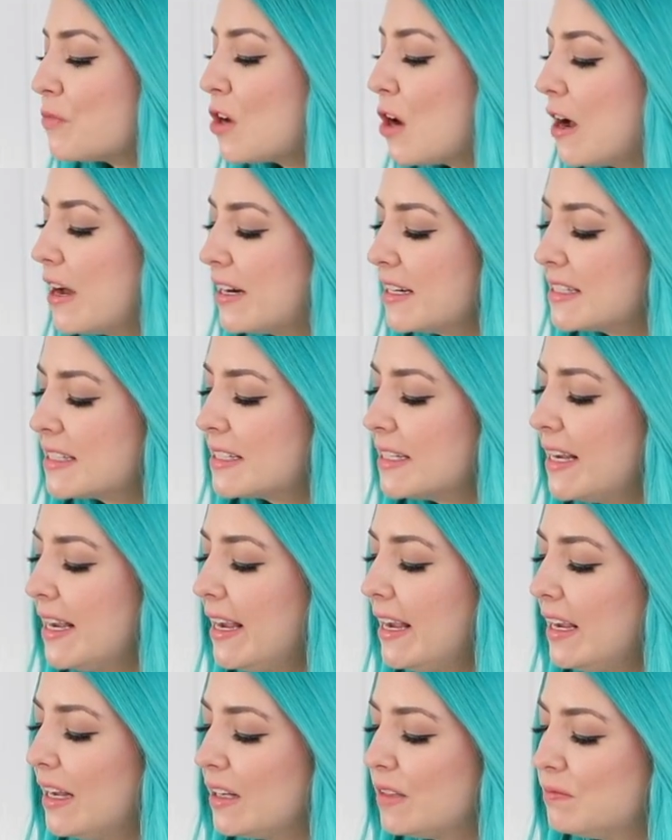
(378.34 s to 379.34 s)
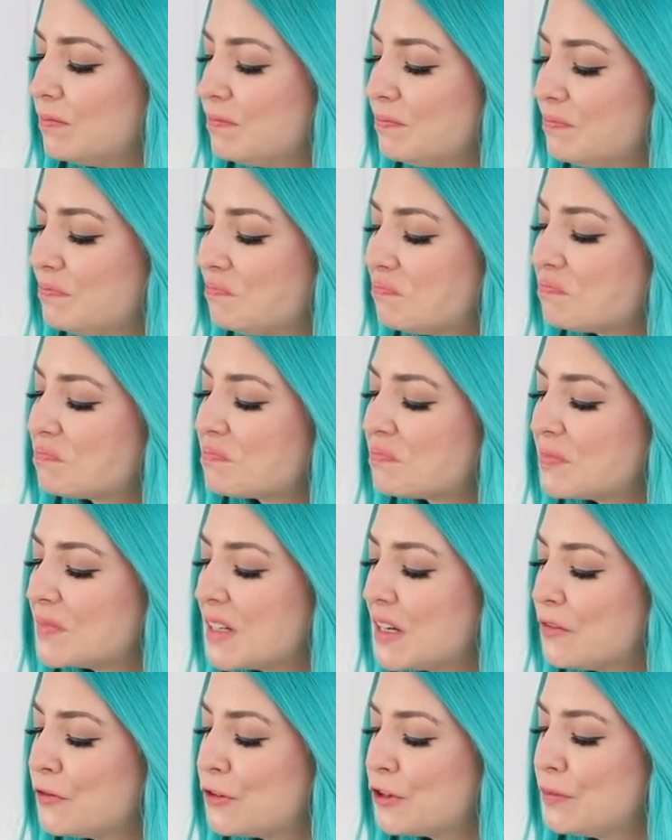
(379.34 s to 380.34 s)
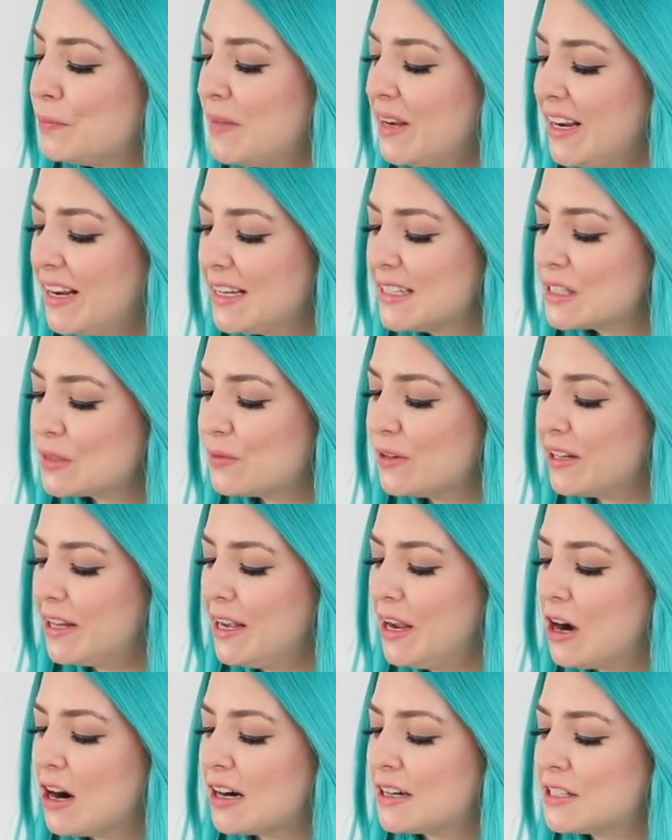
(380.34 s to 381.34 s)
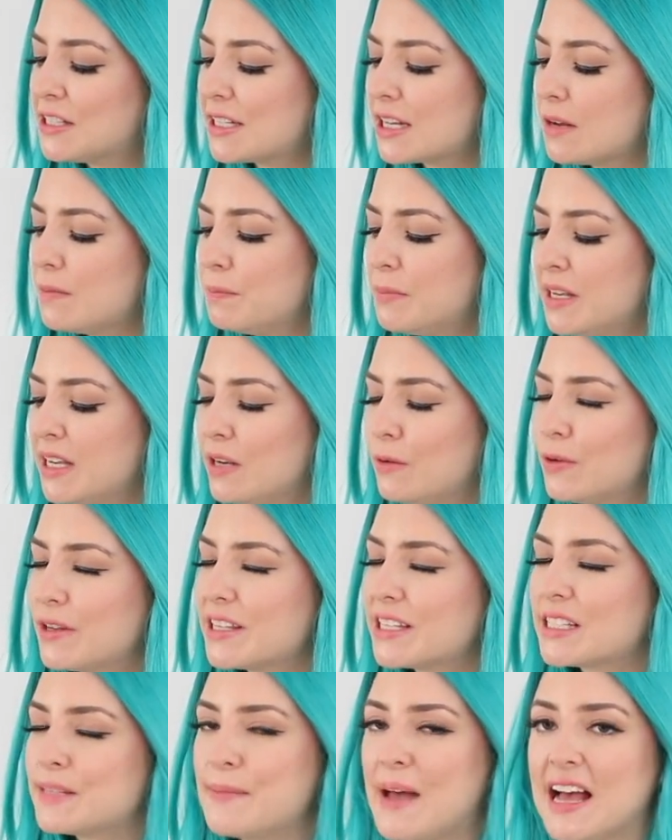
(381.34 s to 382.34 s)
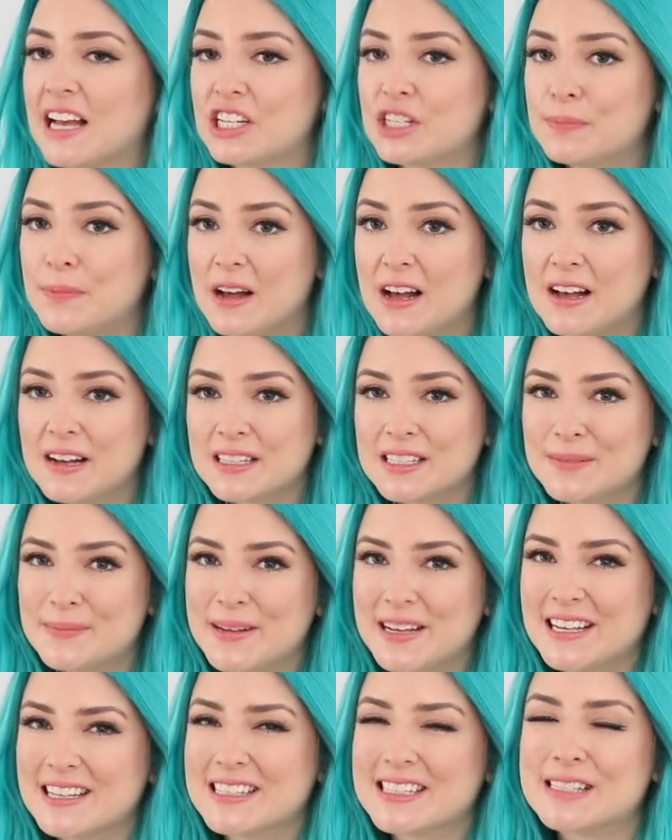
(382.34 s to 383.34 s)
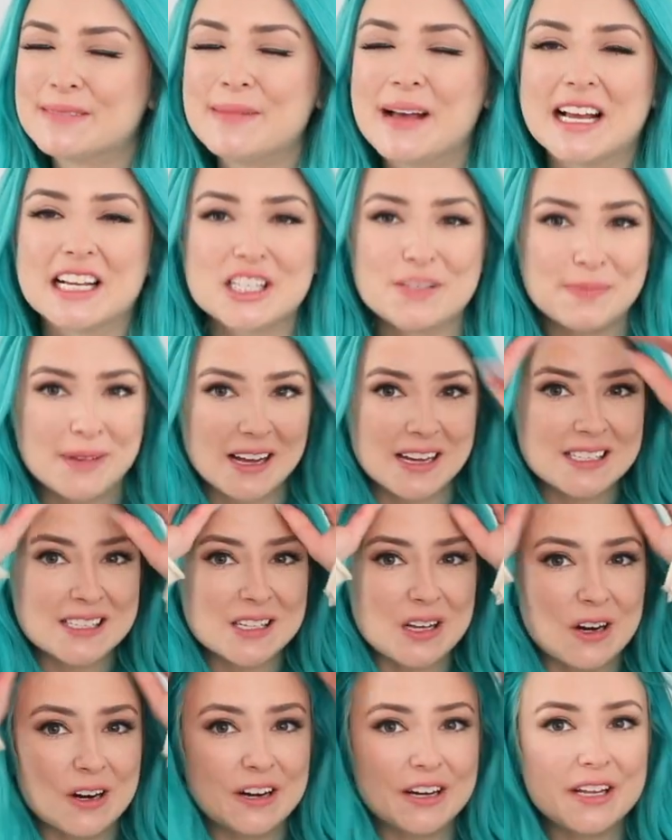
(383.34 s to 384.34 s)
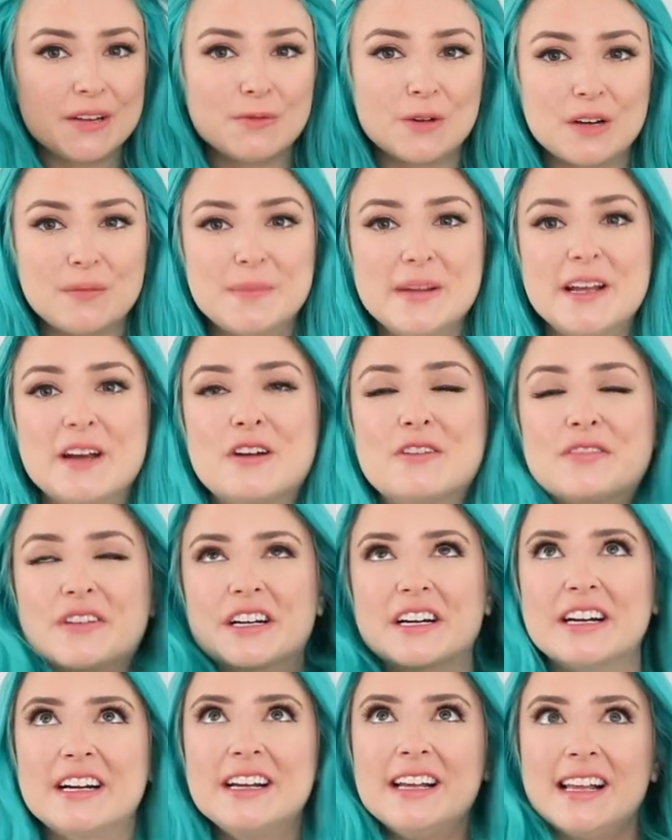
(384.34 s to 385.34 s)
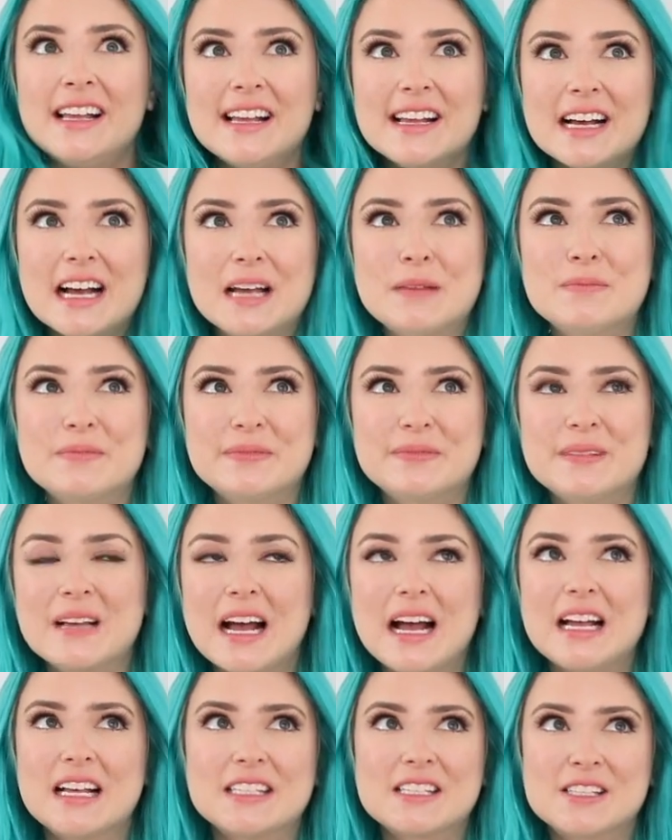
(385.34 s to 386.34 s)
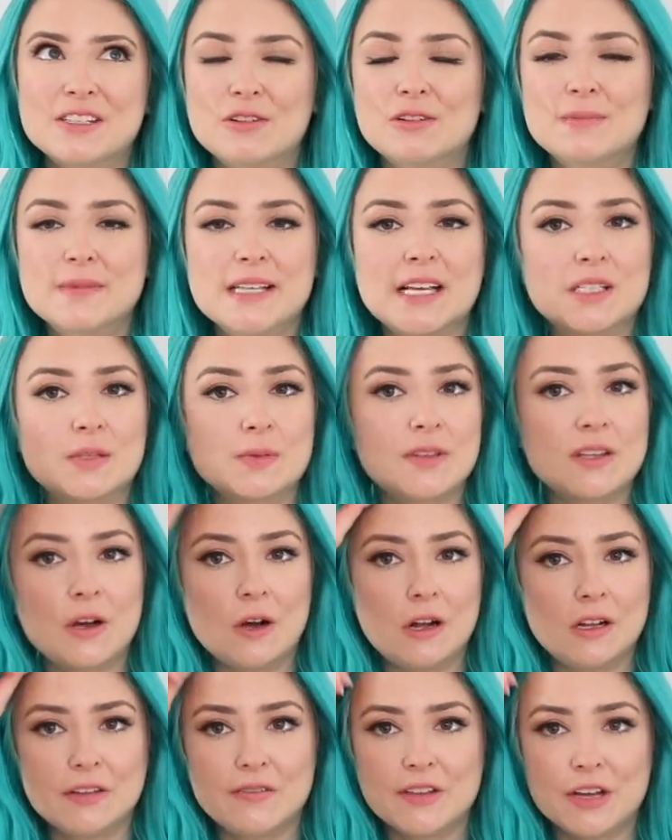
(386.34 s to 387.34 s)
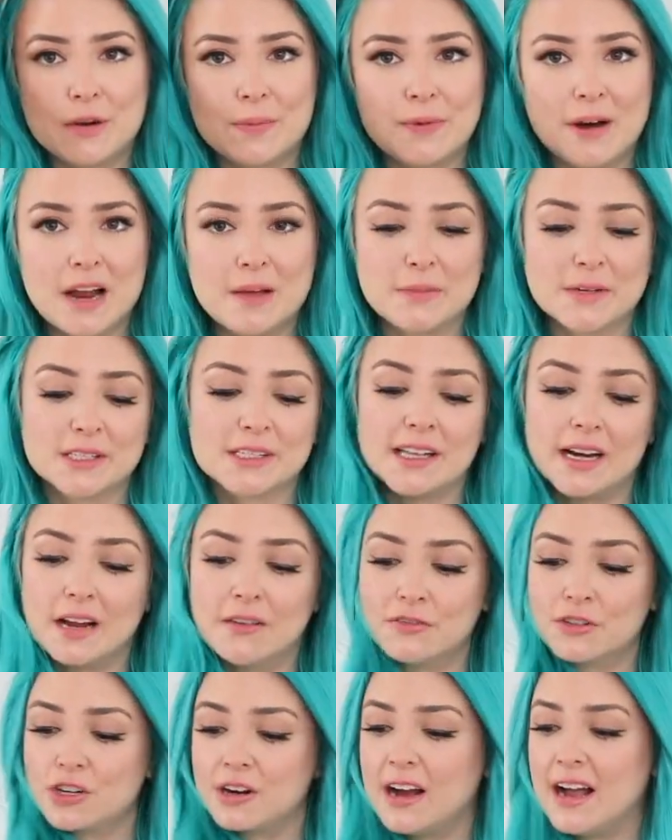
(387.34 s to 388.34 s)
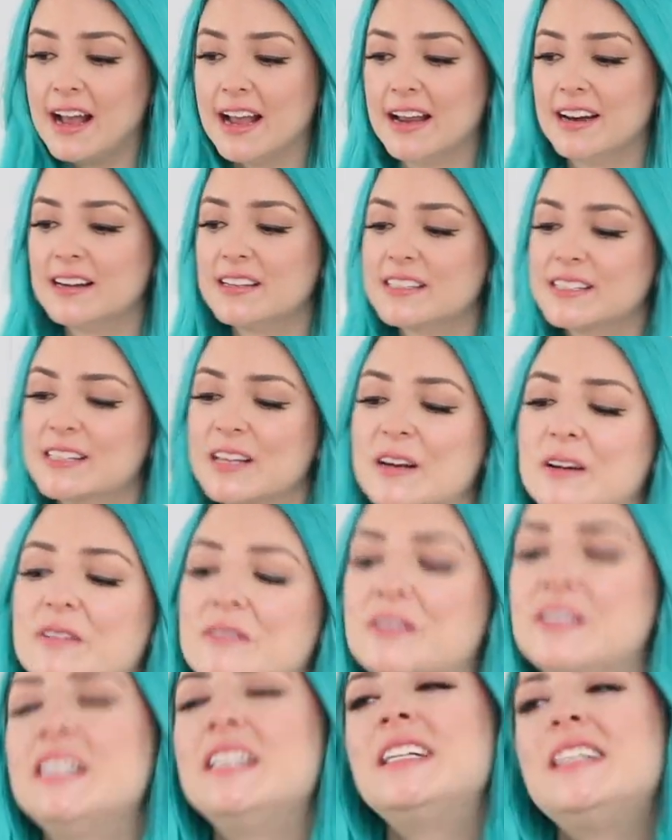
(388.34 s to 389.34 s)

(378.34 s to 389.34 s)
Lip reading: Honestly, for me, it's really hard to compete with Smashbox because Smashbox already won me over. I'm so obsessed with all of their primers that I've tried, so